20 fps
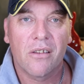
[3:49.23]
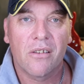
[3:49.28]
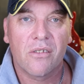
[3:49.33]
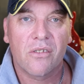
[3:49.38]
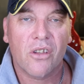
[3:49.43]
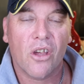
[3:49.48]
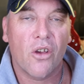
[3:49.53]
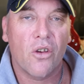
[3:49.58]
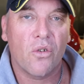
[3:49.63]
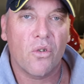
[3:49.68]

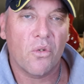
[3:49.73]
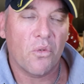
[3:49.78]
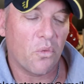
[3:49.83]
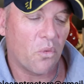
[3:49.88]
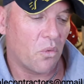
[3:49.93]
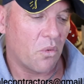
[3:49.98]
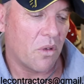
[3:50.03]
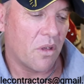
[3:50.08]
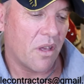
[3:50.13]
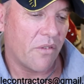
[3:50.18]
So
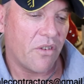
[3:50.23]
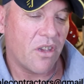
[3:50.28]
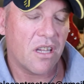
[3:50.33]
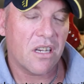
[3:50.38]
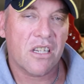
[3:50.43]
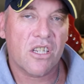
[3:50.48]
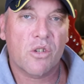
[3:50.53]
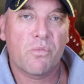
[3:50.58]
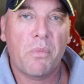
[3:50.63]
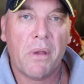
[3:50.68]
if you're
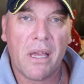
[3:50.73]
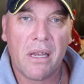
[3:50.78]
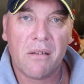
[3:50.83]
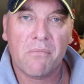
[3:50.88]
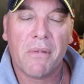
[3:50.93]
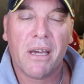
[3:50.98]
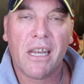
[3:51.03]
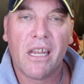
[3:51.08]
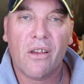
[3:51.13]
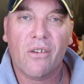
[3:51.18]
going to
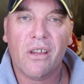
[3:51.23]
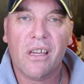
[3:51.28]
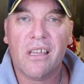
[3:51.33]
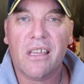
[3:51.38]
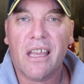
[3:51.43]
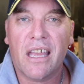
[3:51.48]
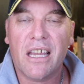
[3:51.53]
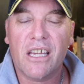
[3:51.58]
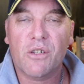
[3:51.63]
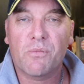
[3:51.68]
spend money on
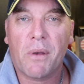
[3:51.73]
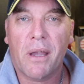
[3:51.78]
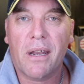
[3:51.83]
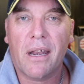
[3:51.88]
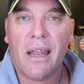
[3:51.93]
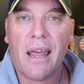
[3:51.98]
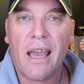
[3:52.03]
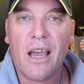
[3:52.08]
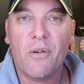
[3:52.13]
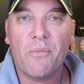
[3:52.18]
getting your house
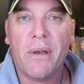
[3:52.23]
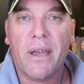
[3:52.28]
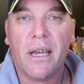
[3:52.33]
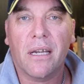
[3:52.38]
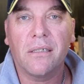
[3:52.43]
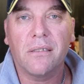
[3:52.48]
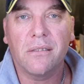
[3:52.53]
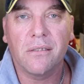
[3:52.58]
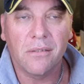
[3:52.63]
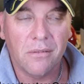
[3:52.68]
painted, how
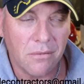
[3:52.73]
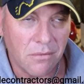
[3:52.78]
about